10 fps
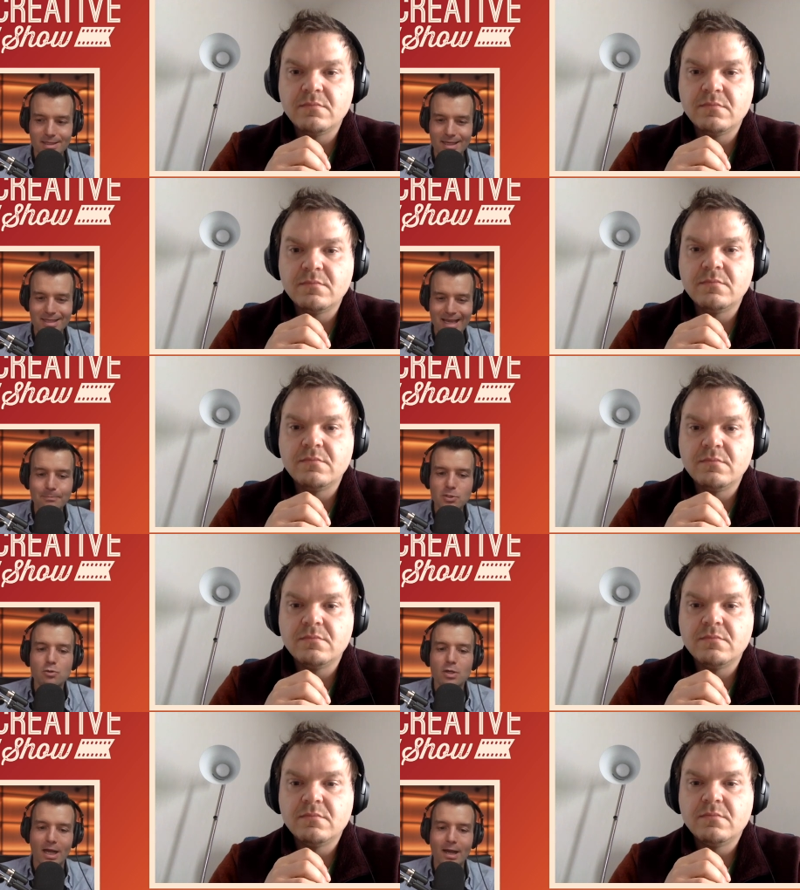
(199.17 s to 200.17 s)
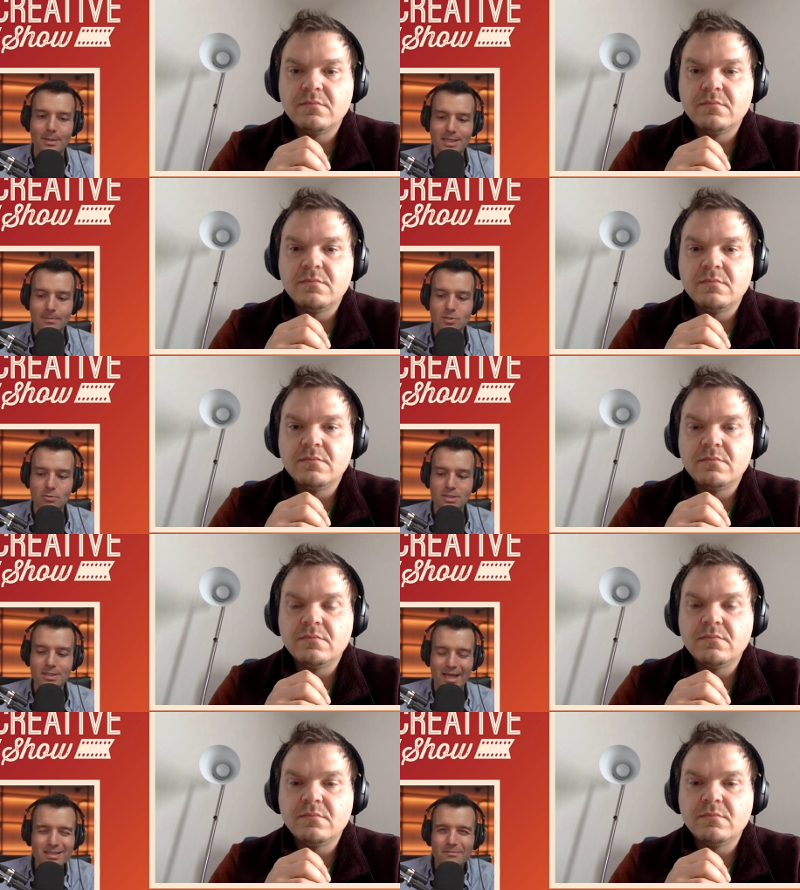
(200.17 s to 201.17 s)
Speaker 1: it kept you calm. It kept you
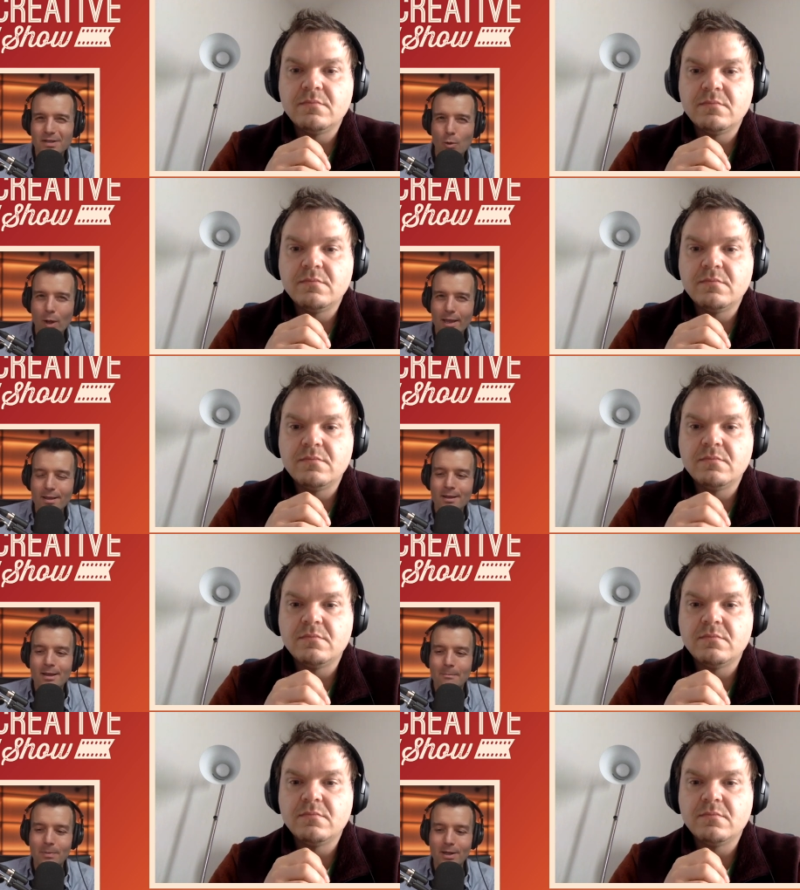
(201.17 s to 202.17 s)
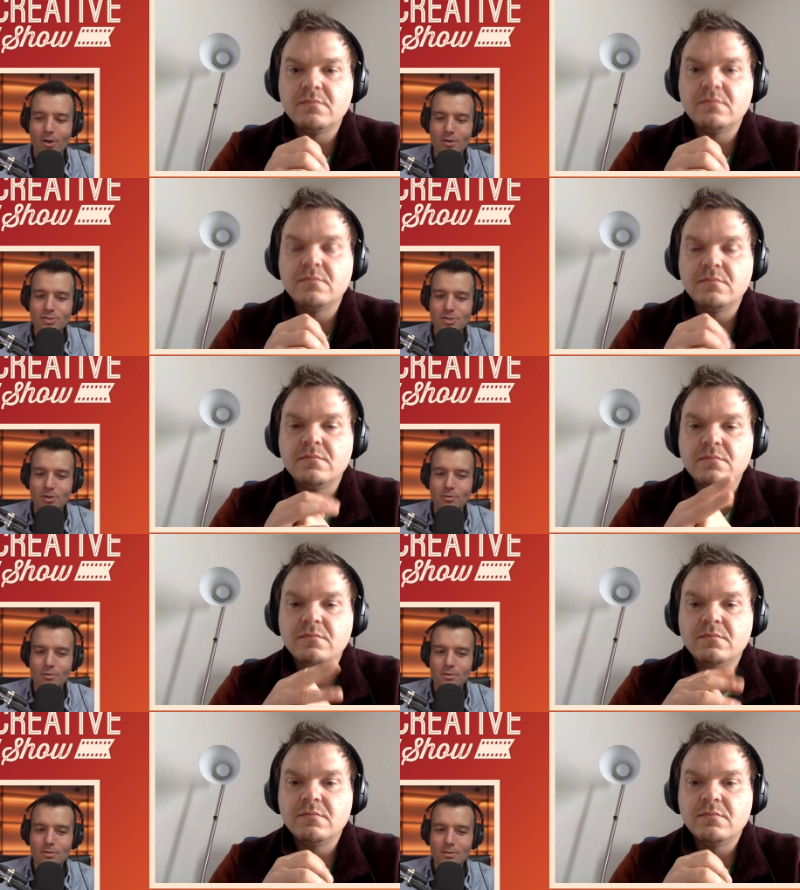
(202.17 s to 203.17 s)
attentive in a way, but
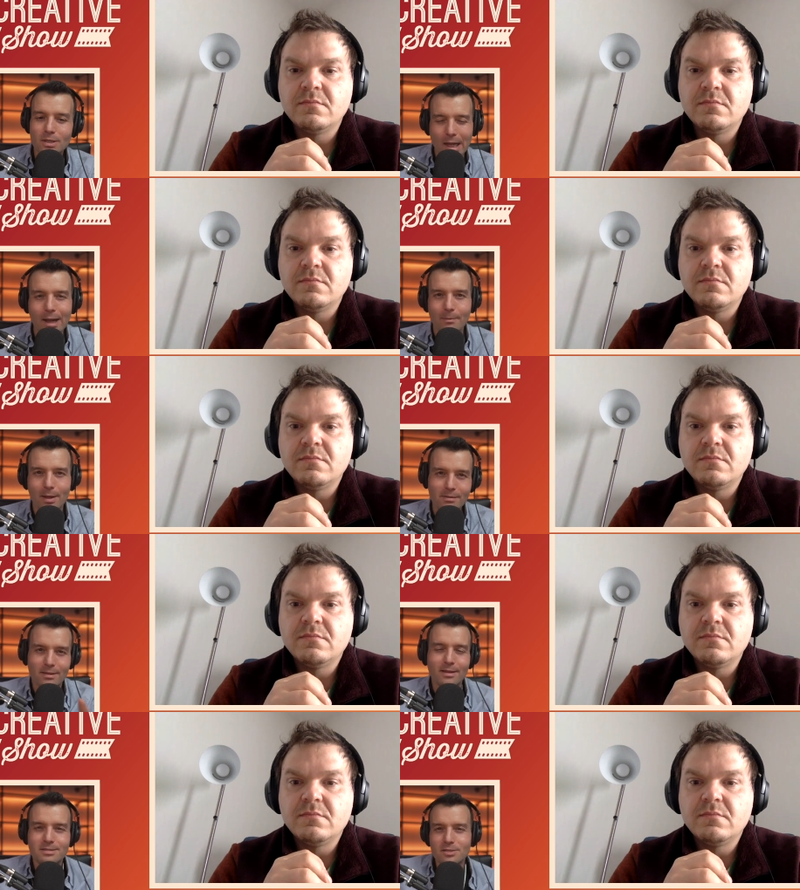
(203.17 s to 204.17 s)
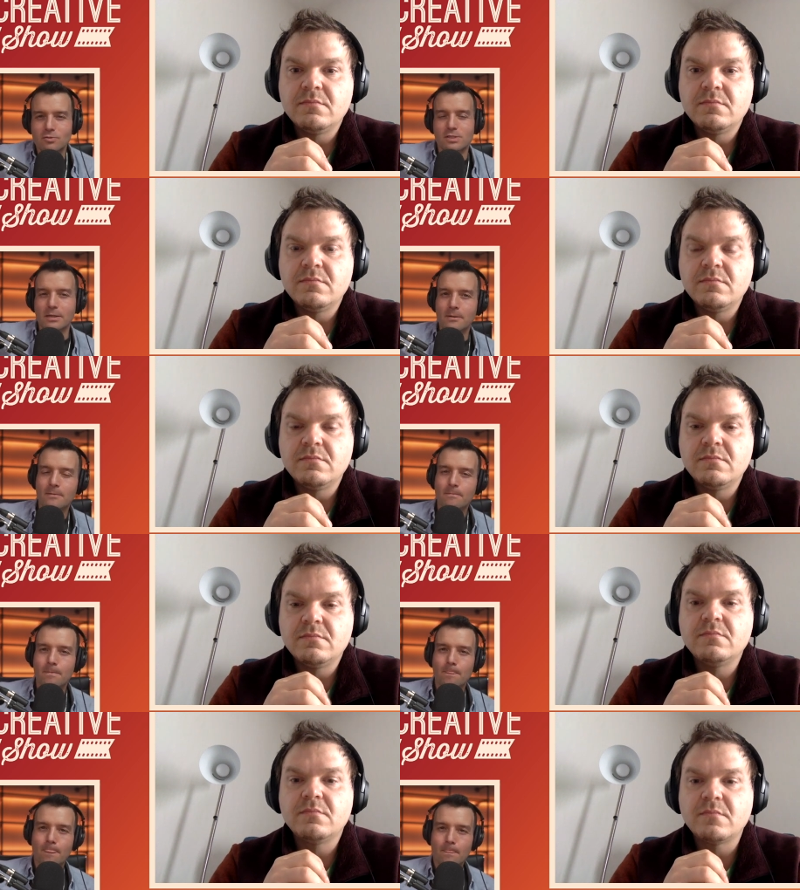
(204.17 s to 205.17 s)
also calm. I, that's interesting.
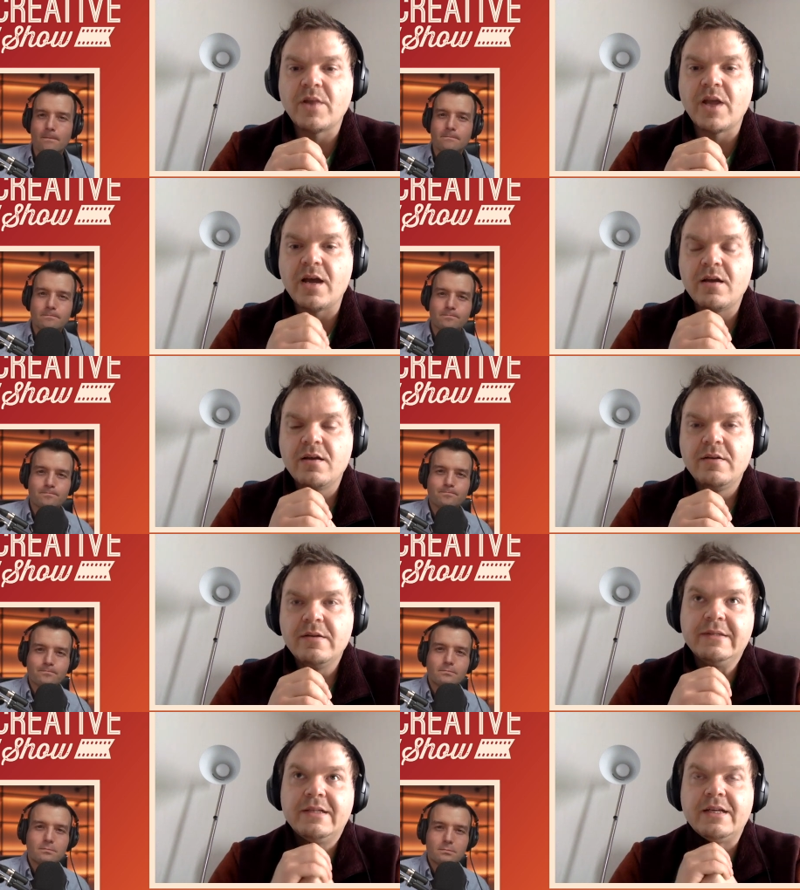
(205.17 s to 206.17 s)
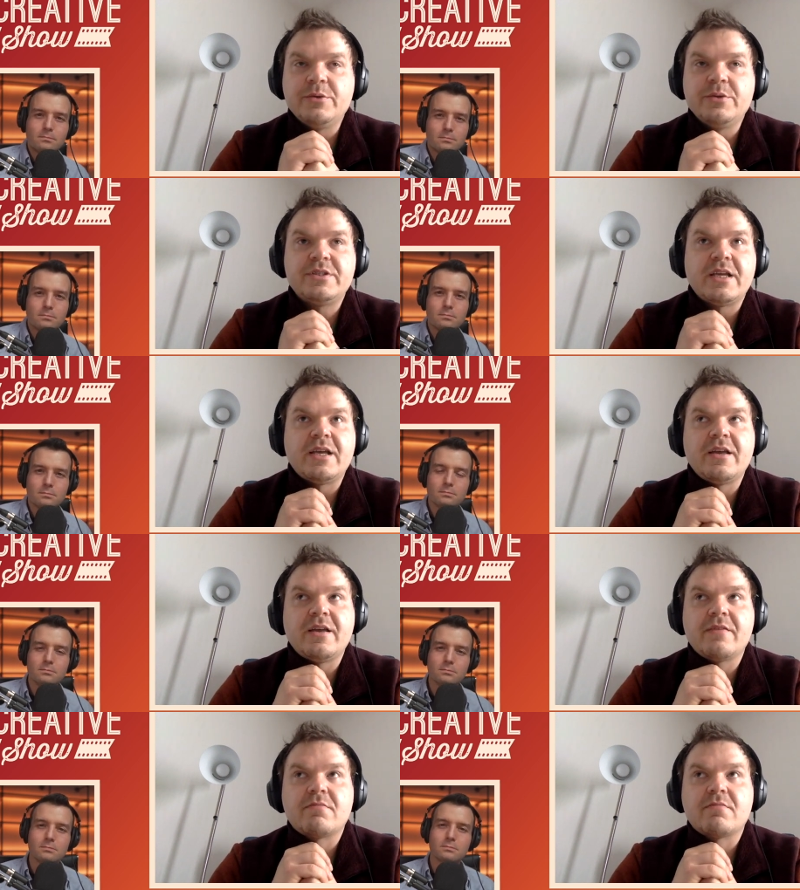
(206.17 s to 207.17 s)
Speaker 2: Yeah, it was.
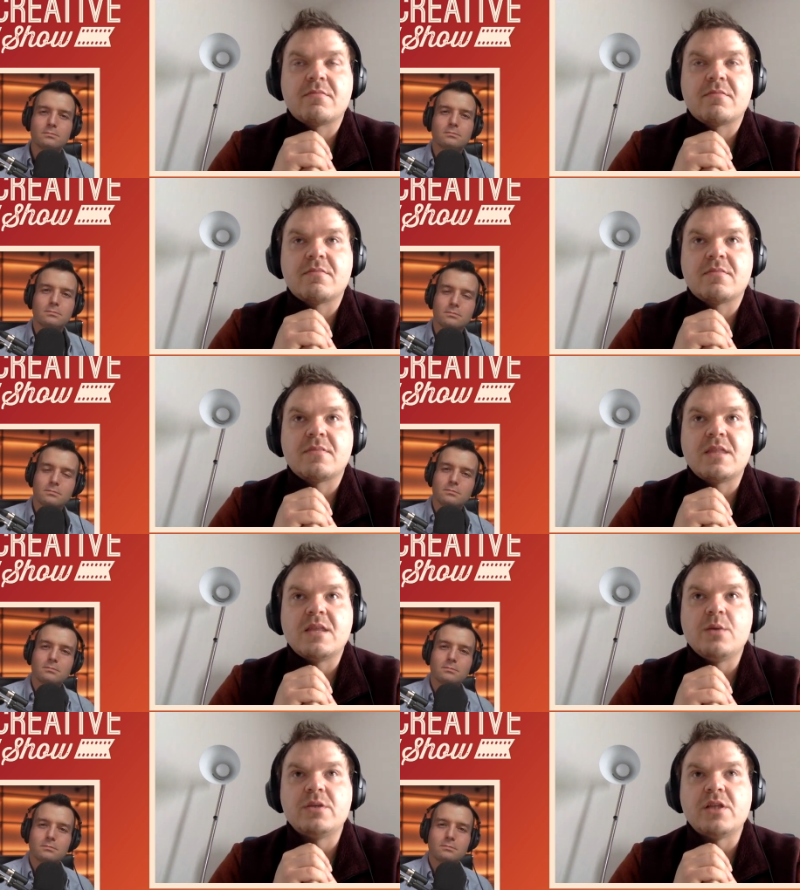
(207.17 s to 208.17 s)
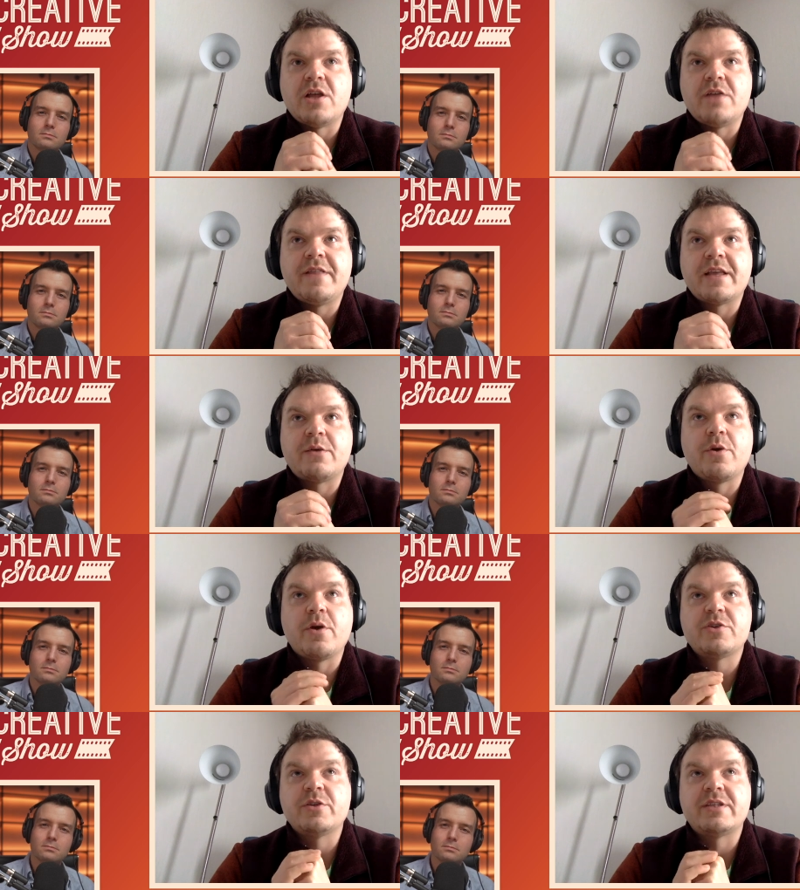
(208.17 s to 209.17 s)
Uh, it was a lot of like we
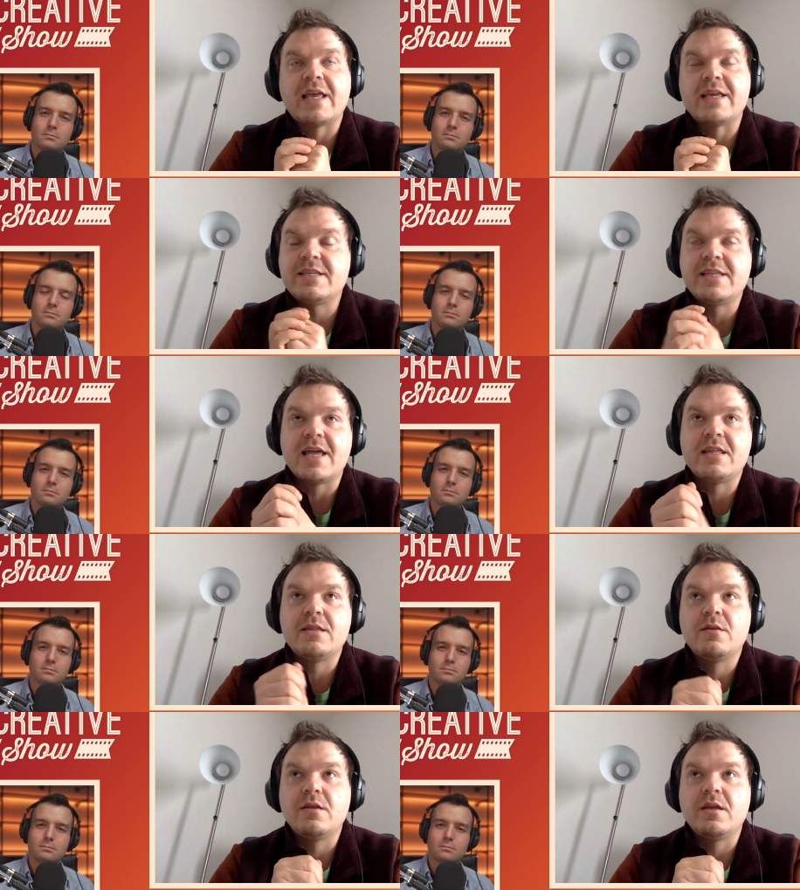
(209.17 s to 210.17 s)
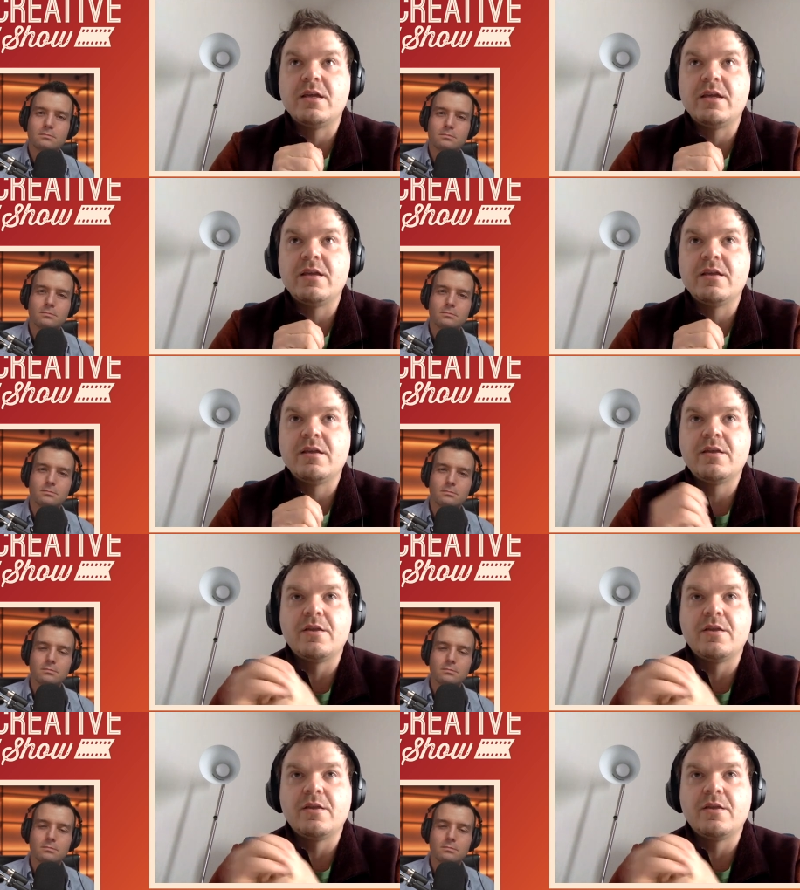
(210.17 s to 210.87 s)
also tested that you